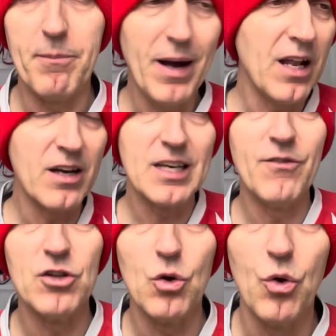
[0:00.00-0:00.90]
Ballard
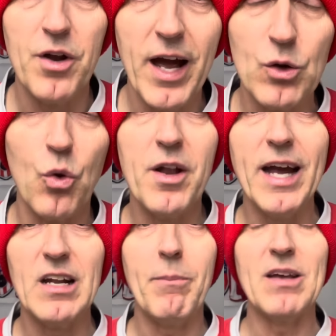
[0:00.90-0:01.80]
gives it to 09. 09,
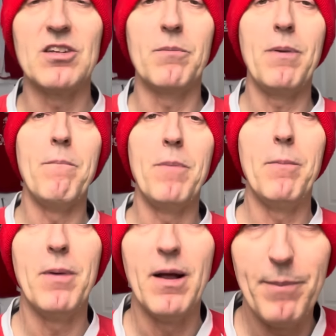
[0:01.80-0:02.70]
I pass it to
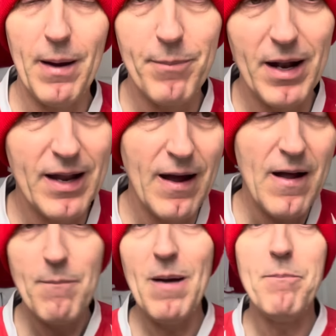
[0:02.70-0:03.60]
Pembele.
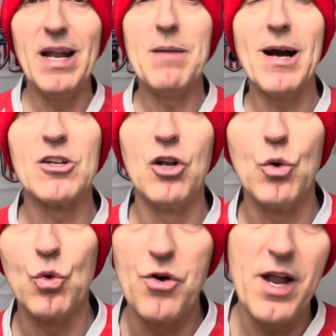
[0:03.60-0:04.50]
Pembele back to
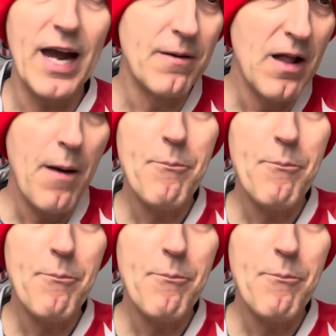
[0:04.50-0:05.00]
Luke 09.